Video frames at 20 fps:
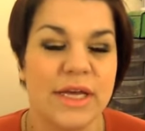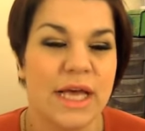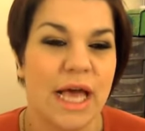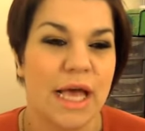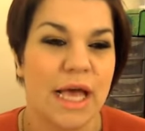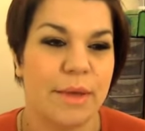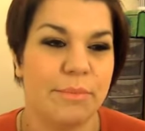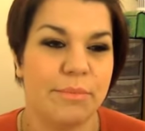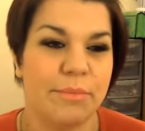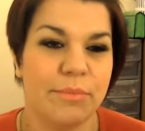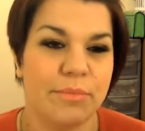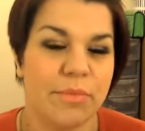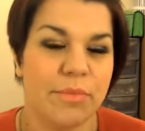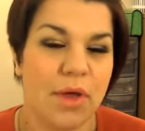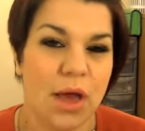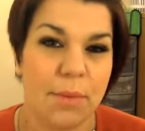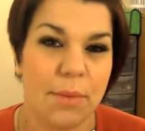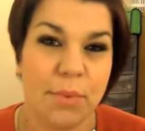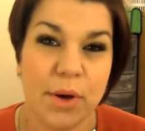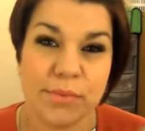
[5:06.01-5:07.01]

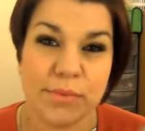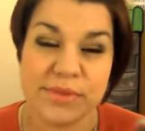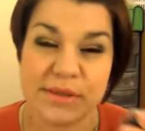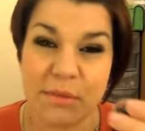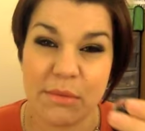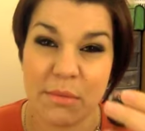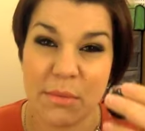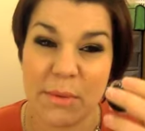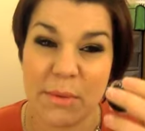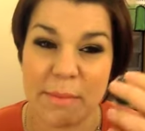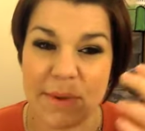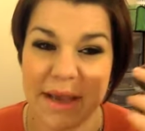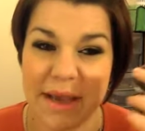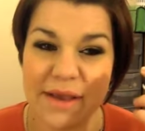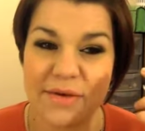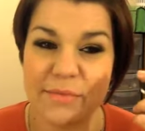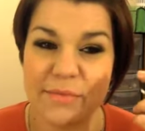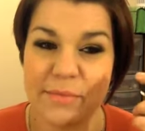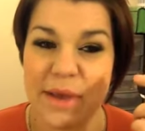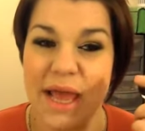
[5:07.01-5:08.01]
I popped some on the
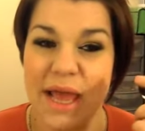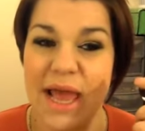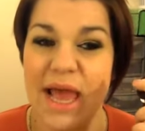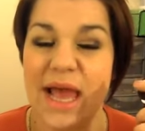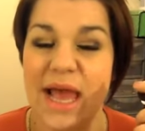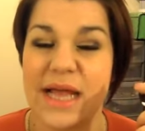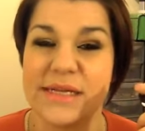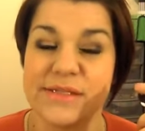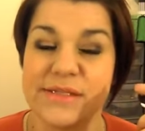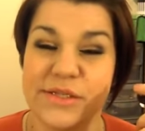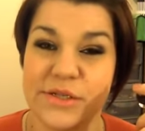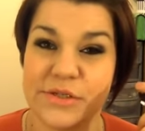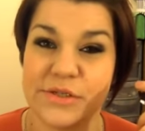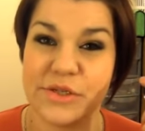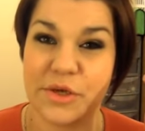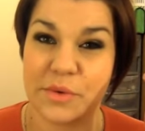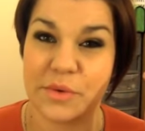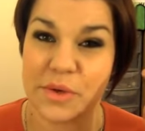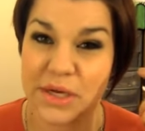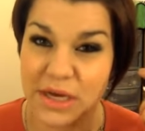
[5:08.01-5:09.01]
back of my hand to
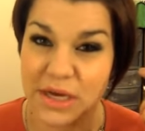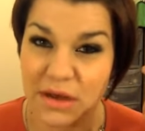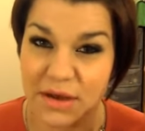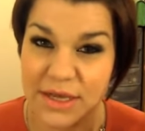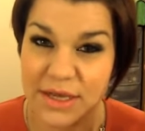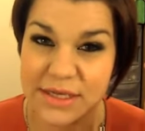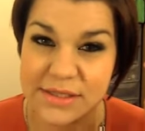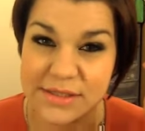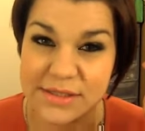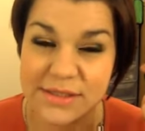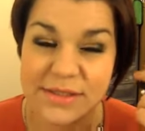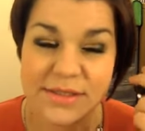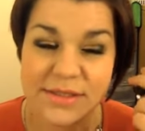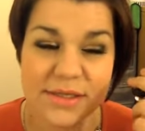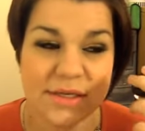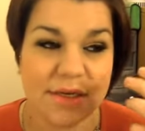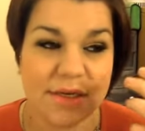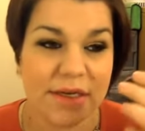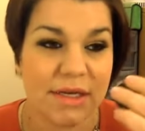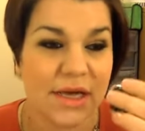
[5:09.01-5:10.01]
do a client,
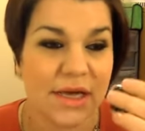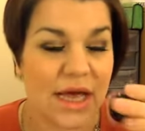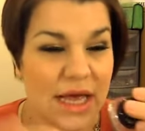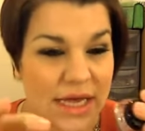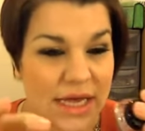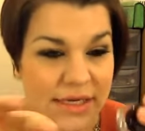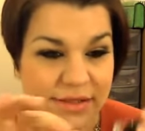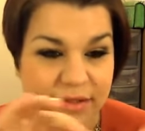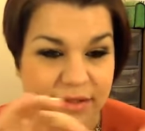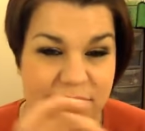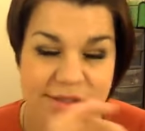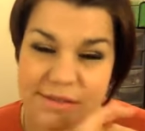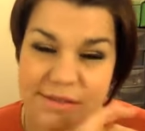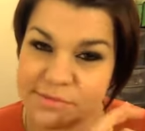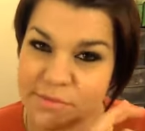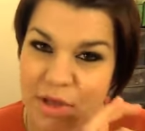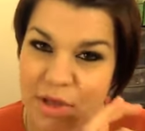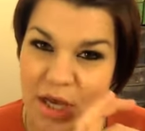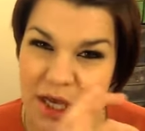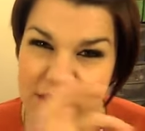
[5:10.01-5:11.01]
and
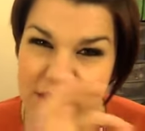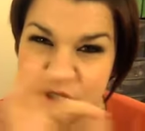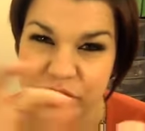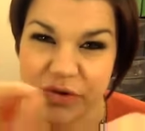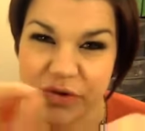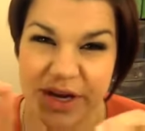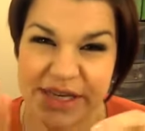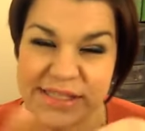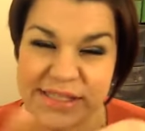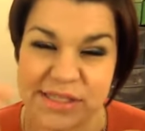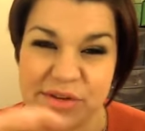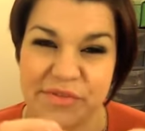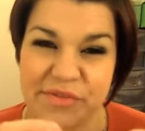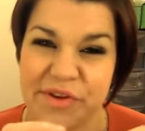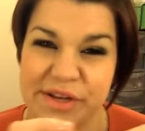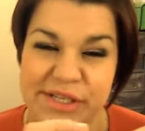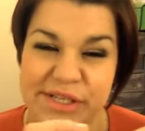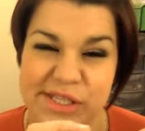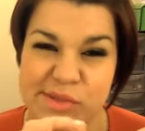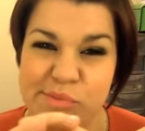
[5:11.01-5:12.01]
I traced a
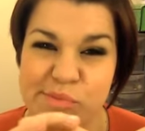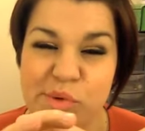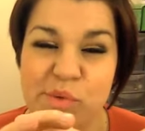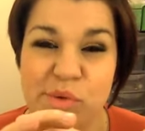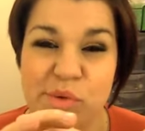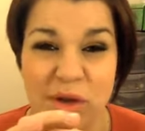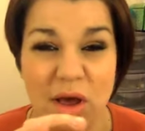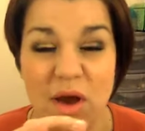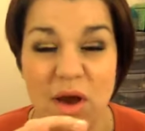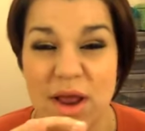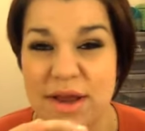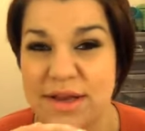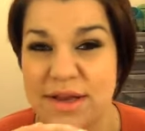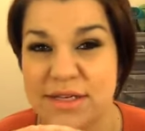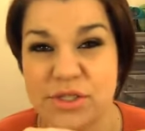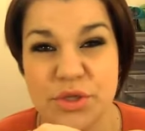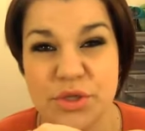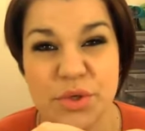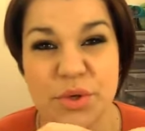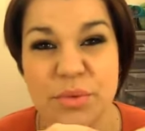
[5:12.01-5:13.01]
very small line.
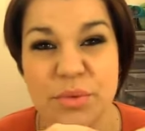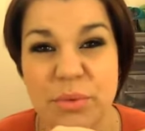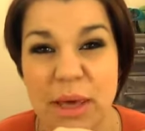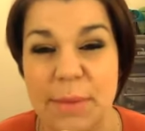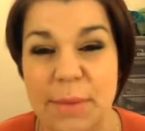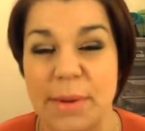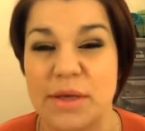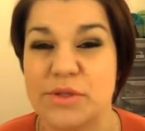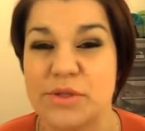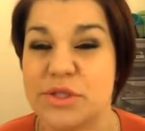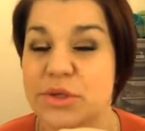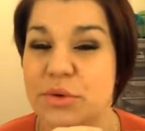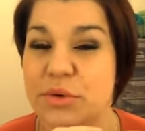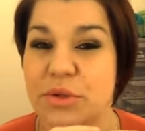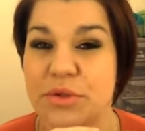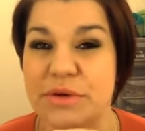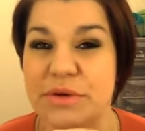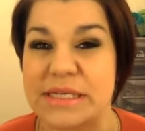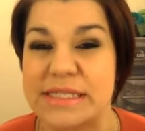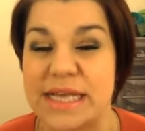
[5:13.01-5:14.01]
It took me about 2 or
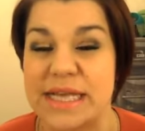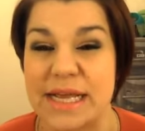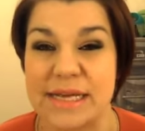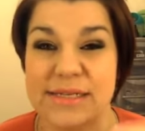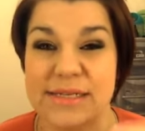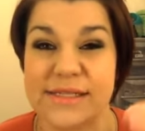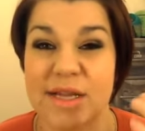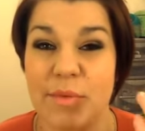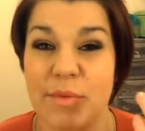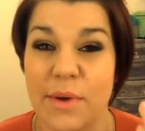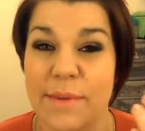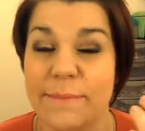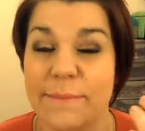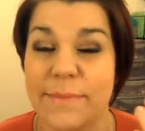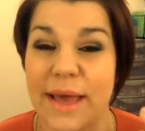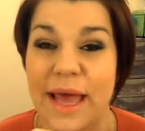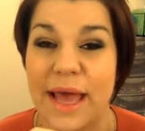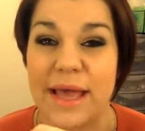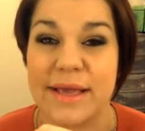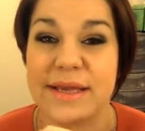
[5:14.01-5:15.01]
3 seconds, and I went
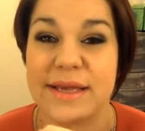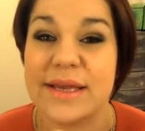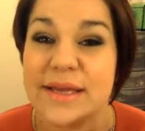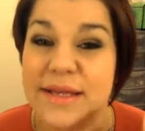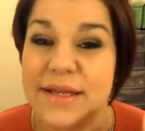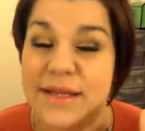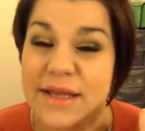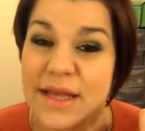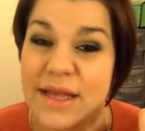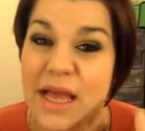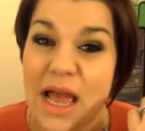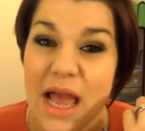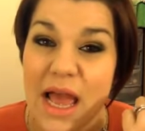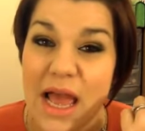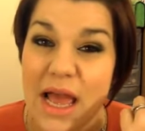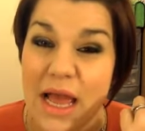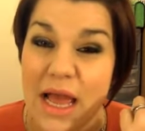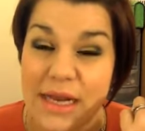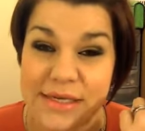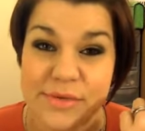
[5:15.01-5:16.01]
back
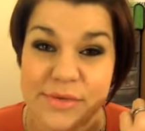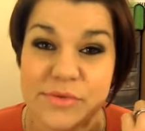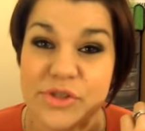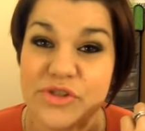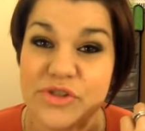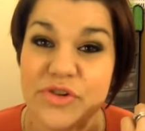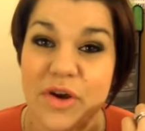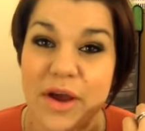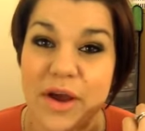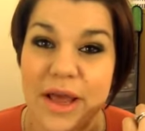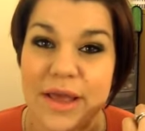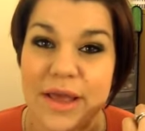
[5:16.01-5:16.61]
and it was dry.